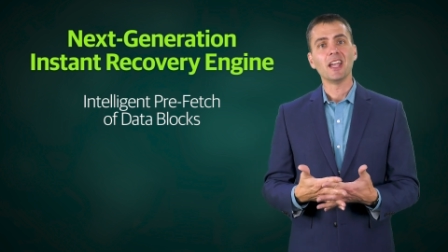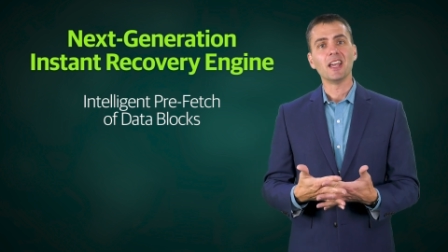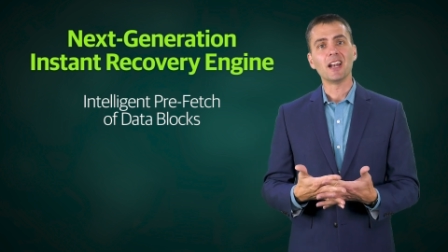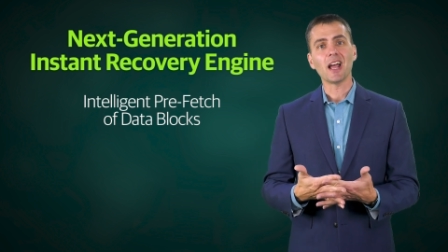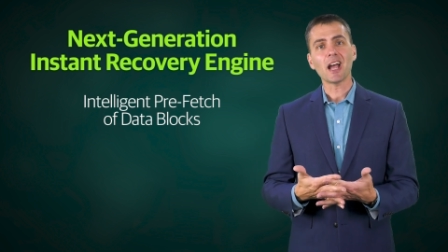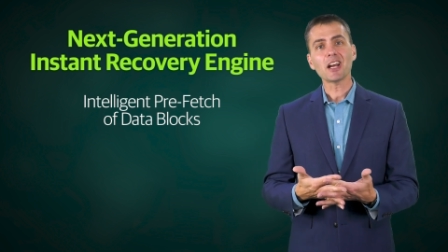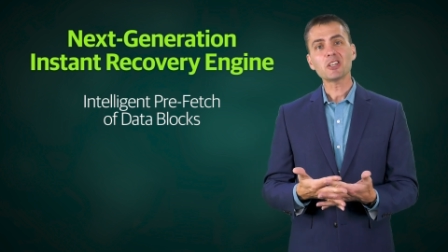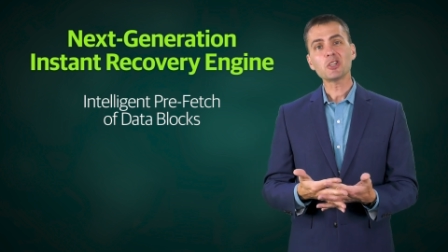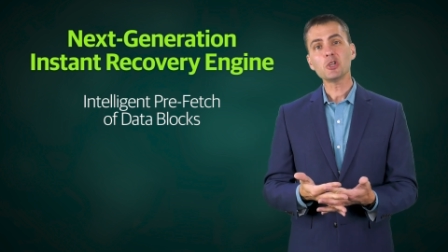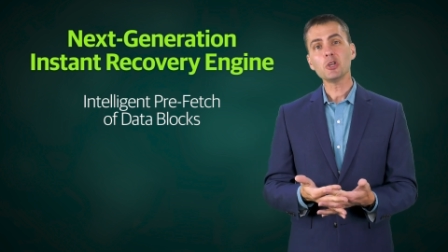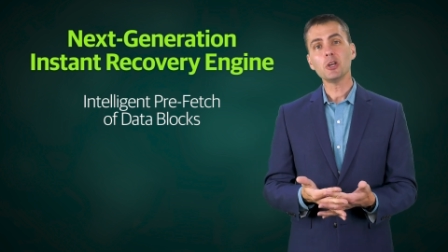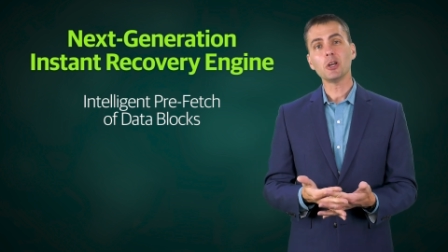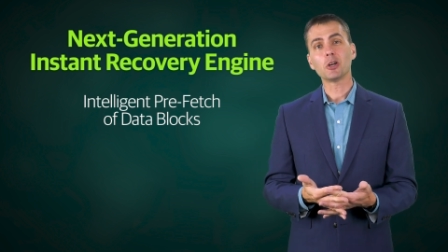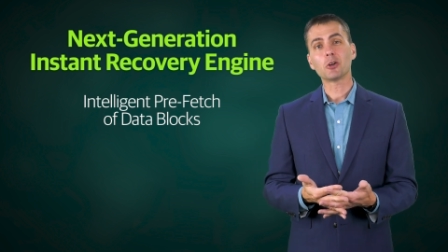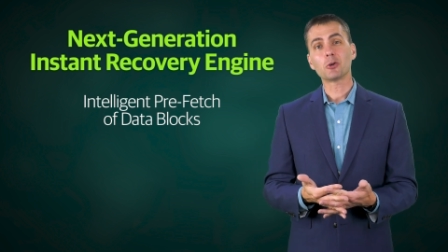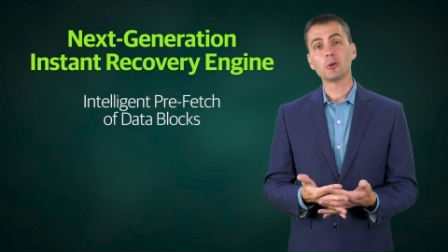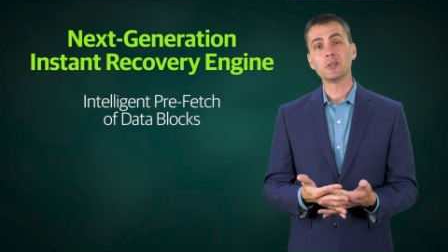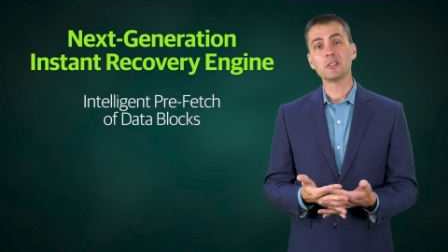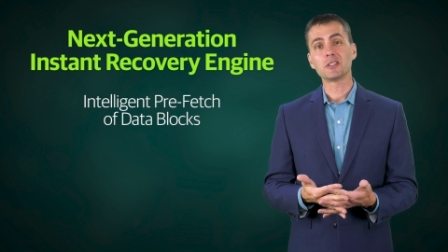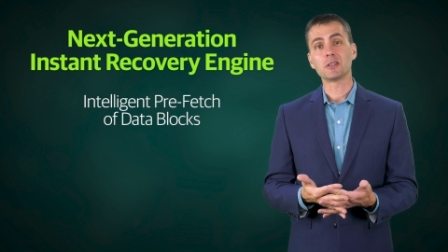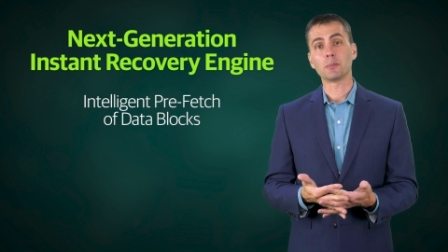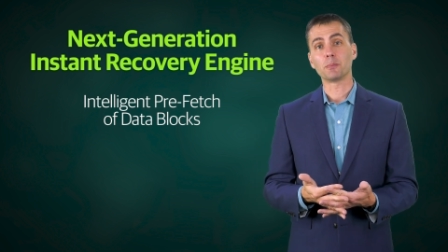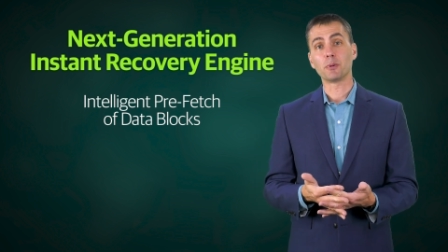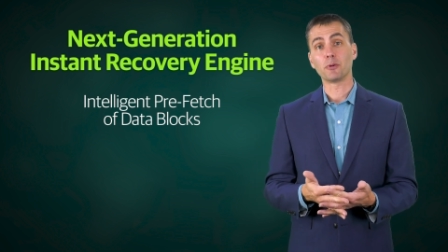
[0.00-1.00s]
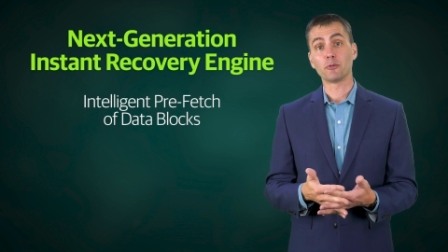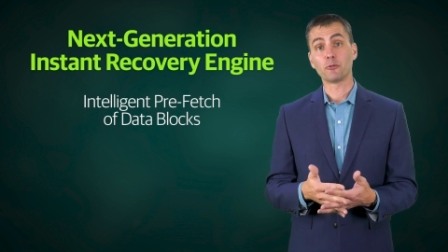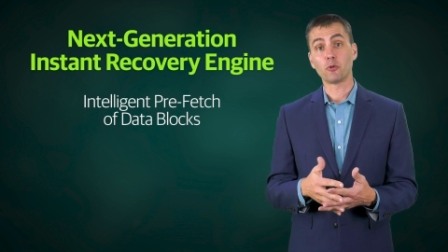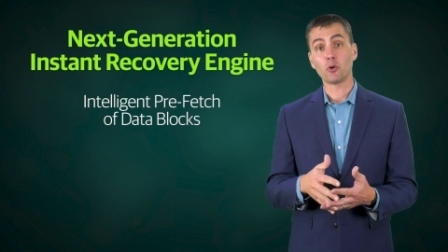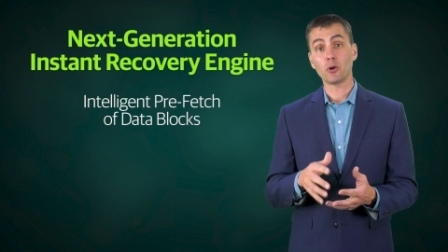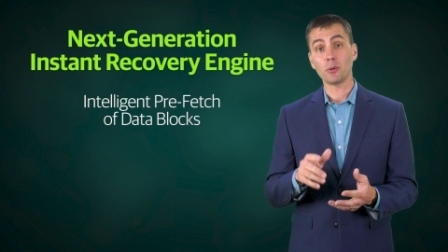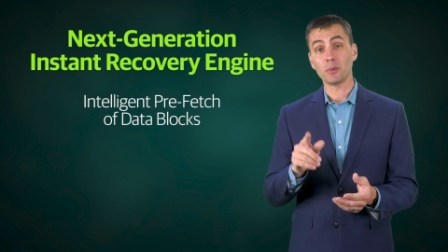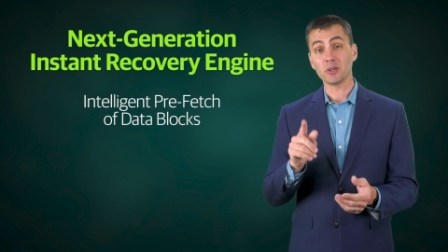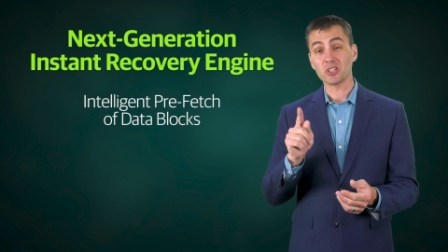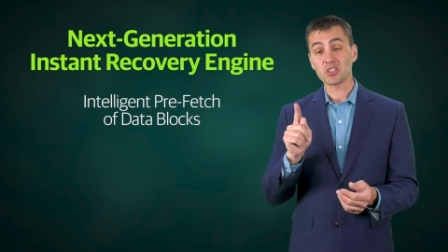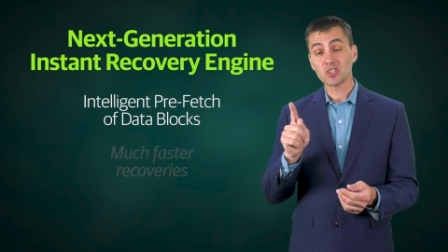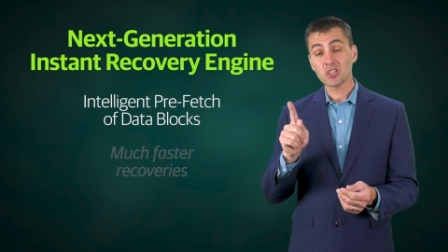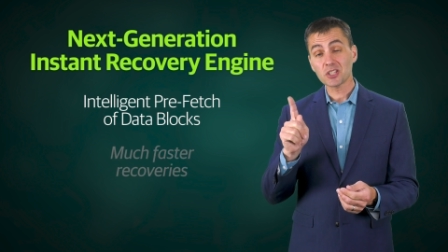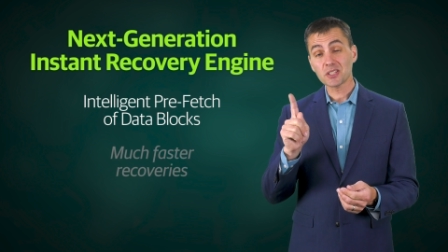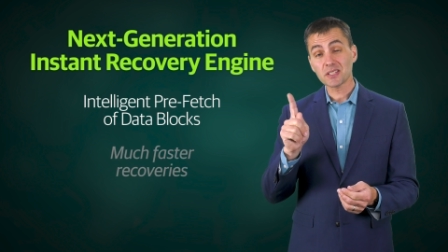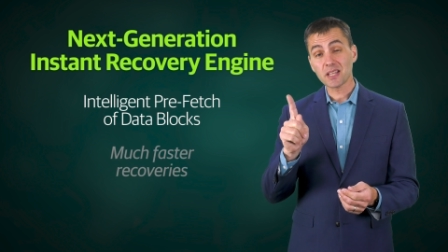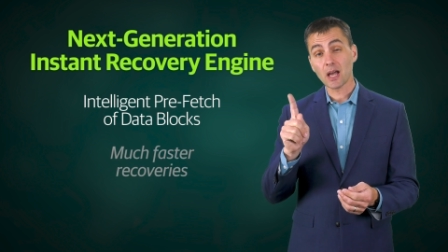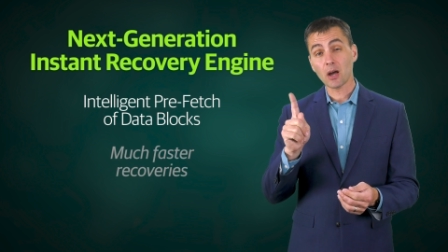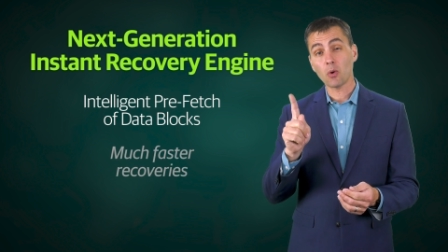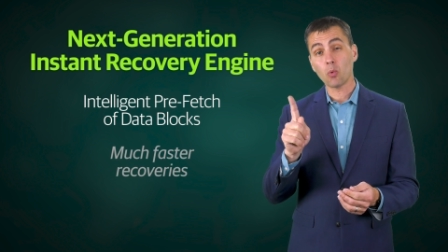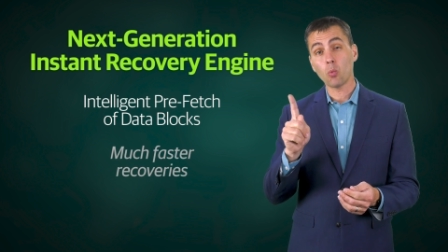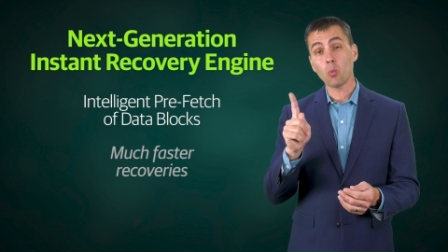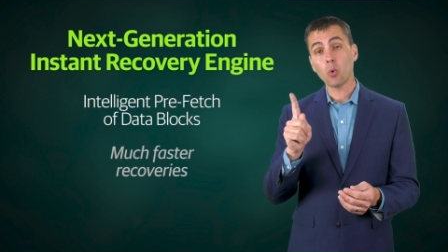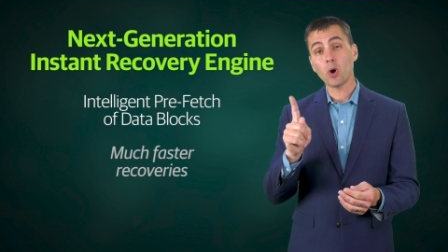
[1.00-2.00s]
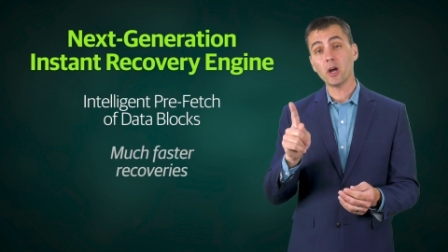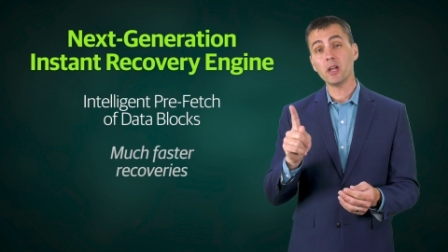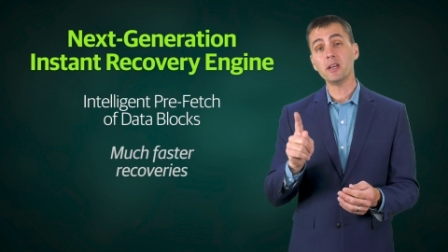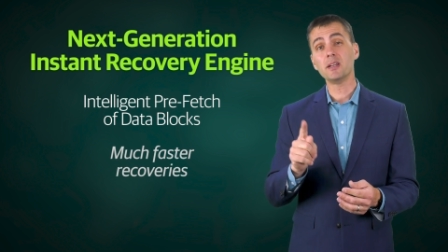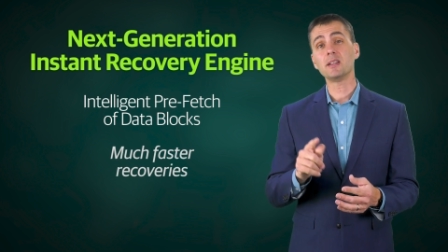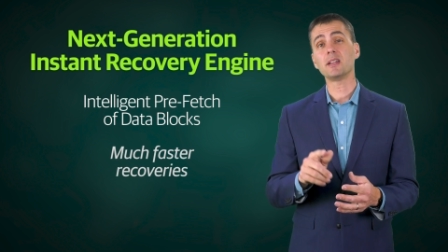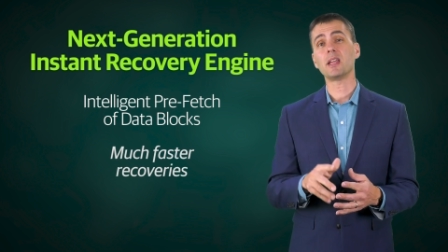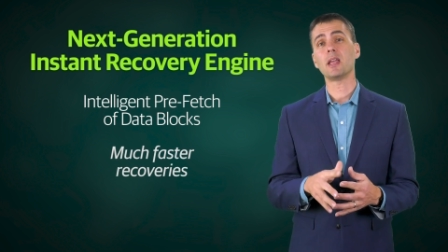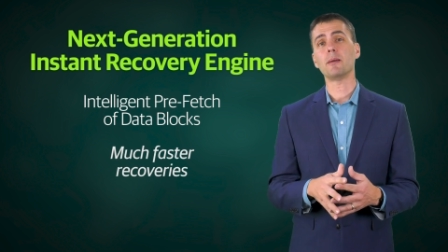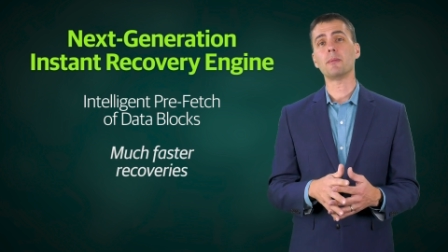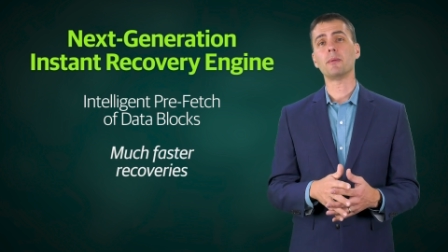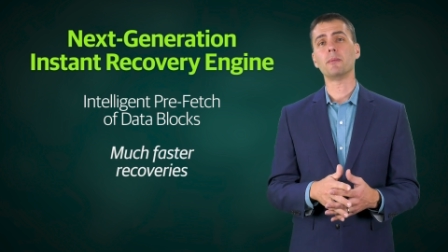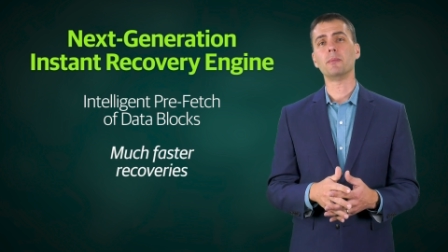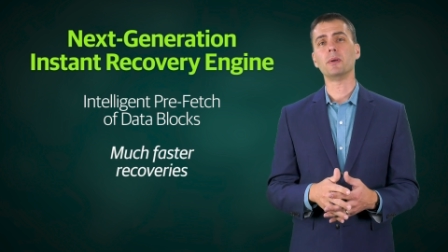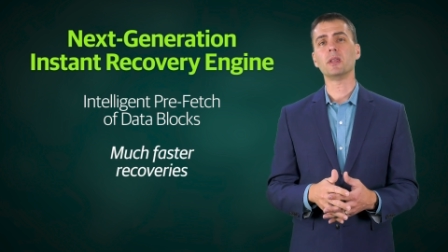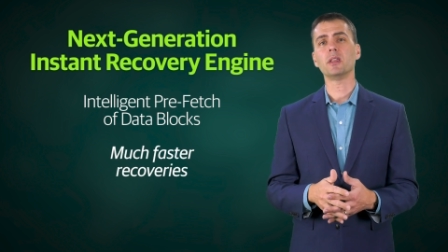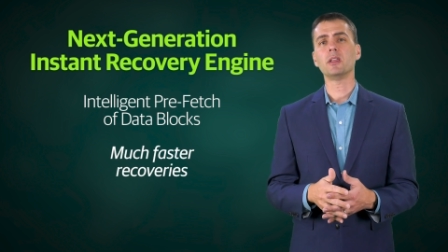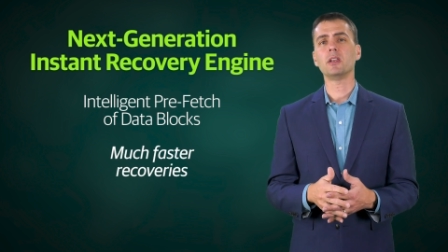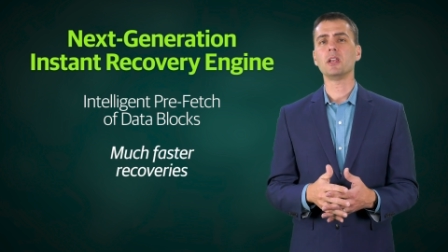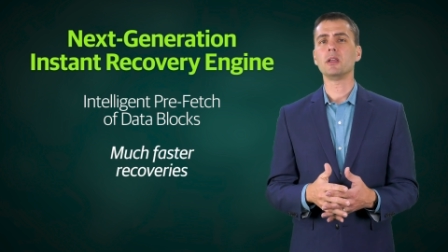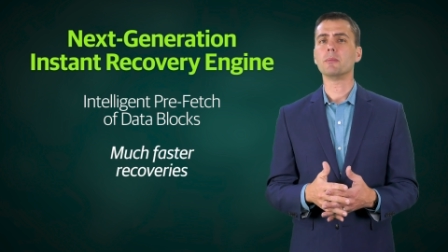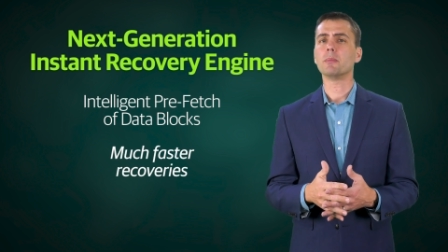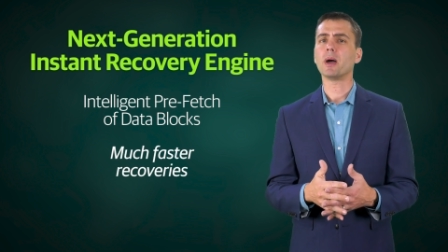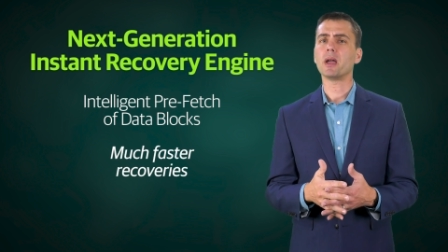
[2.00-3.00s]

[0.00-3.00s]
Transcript: it actually increased the performance, just that one capability,